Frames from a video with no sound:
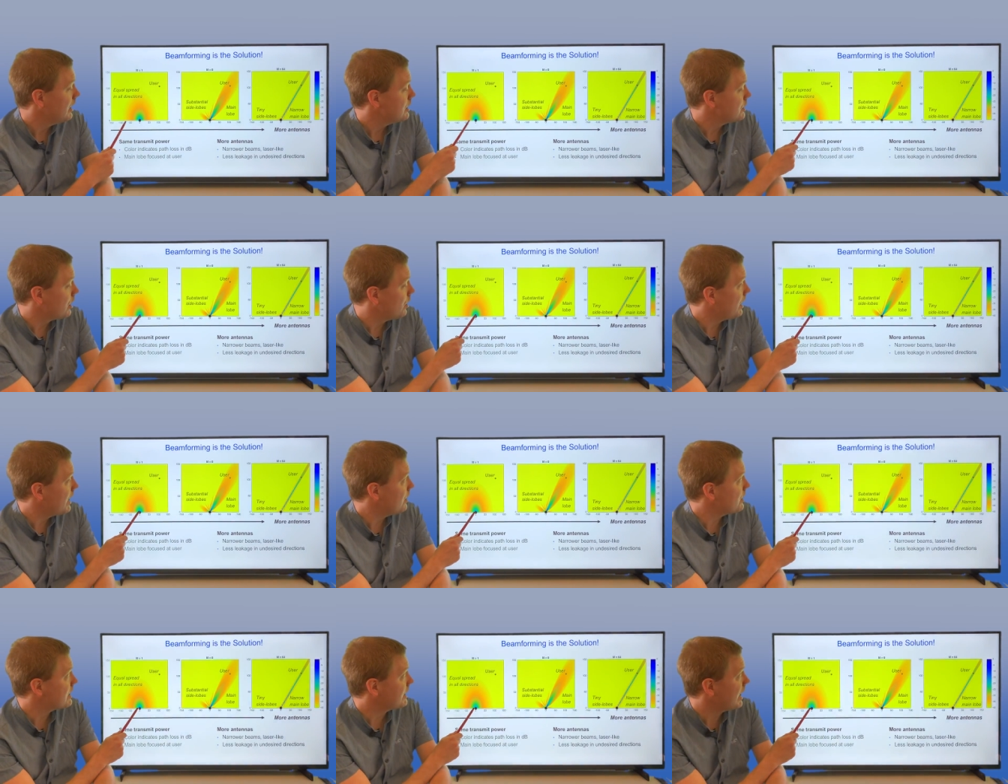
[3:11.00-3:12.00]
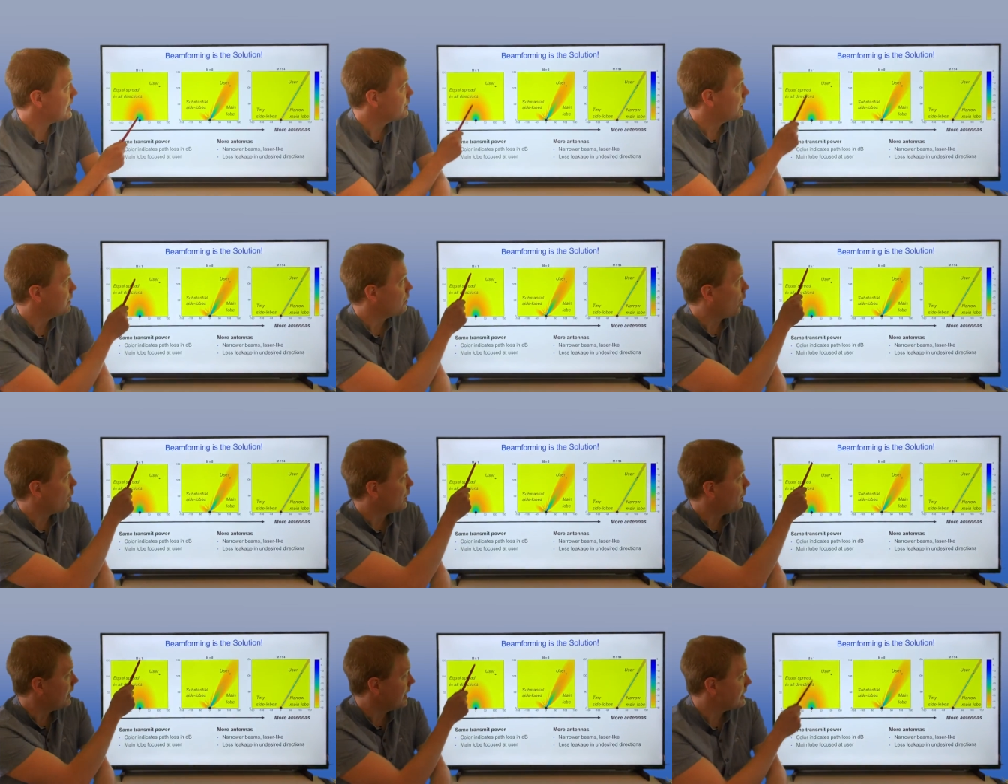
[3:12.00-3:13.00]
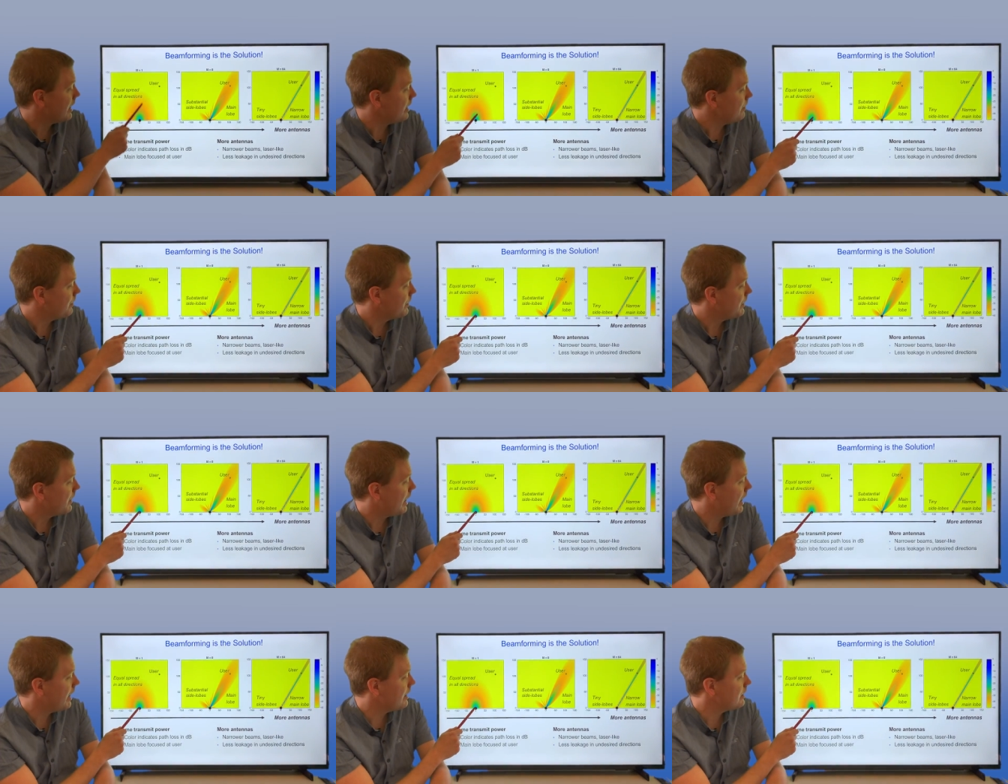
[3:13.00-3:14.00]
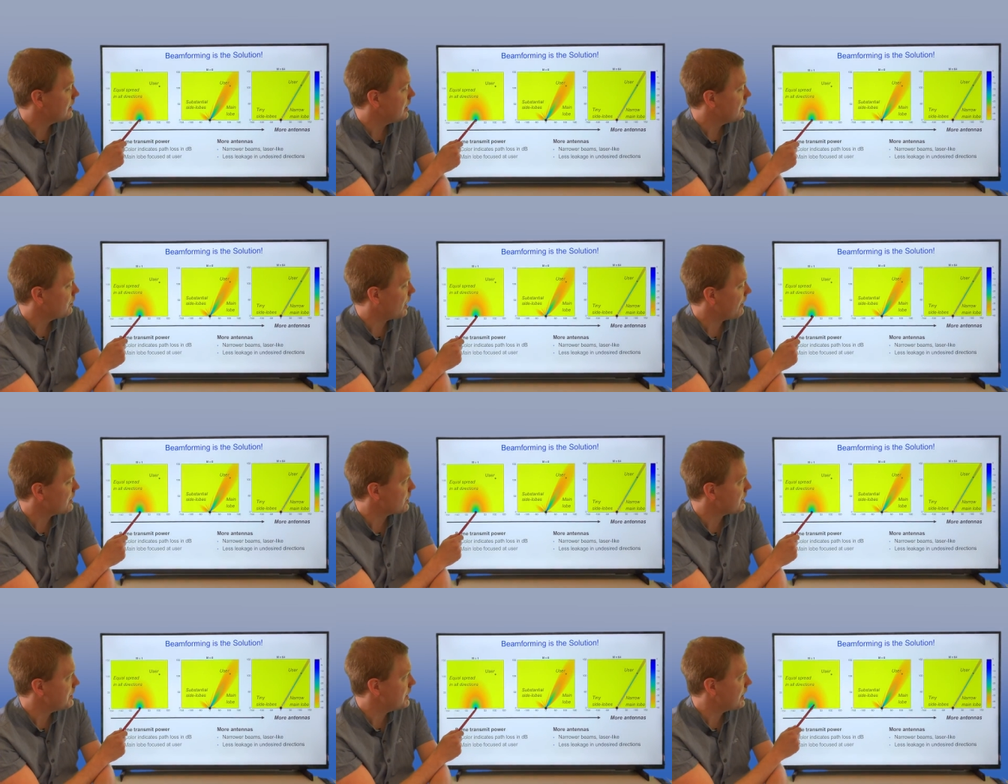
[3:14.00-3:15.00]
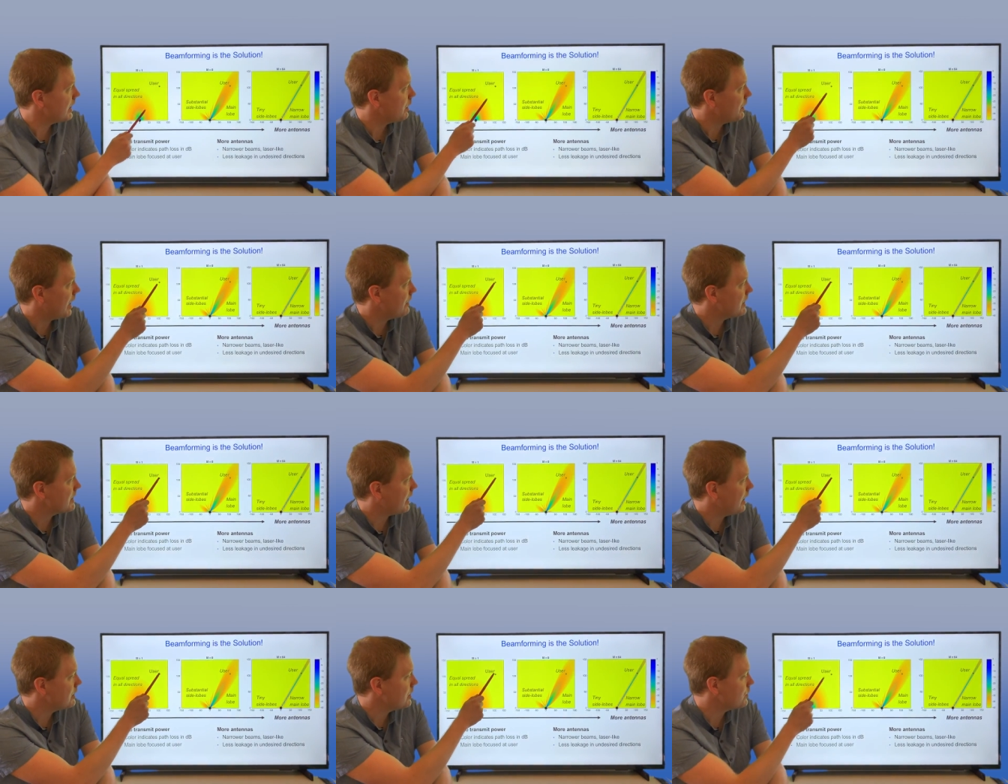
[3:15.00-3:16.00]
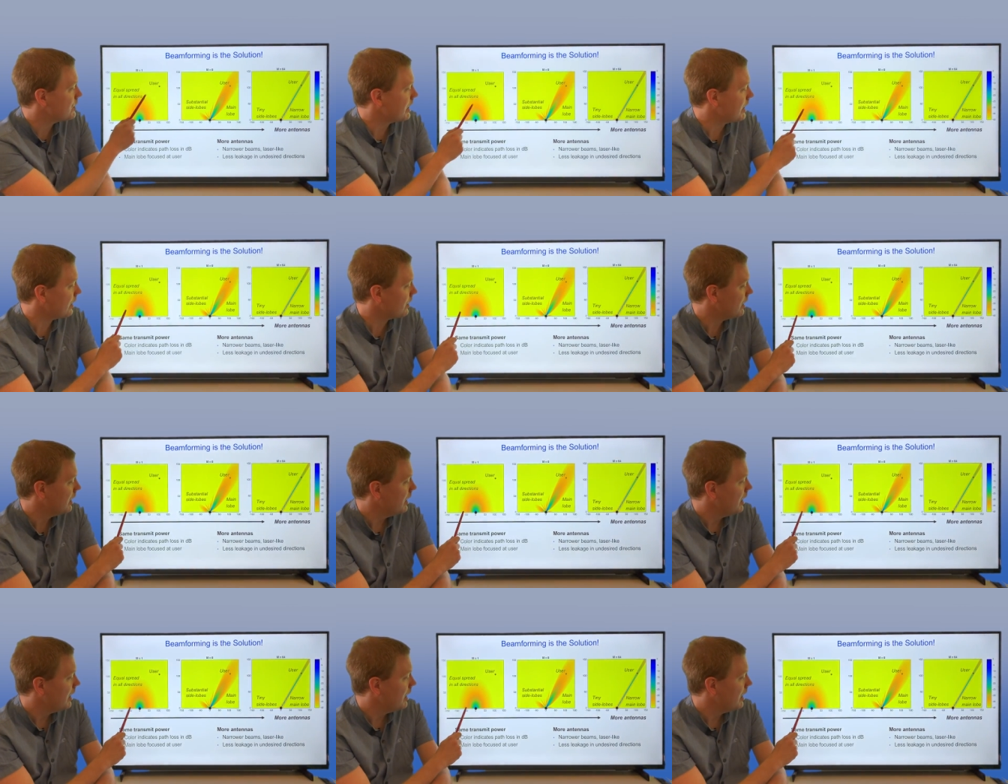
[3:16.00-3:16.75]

So here is a case with only one antenna, and we have a transmitter here, we have a desired user here.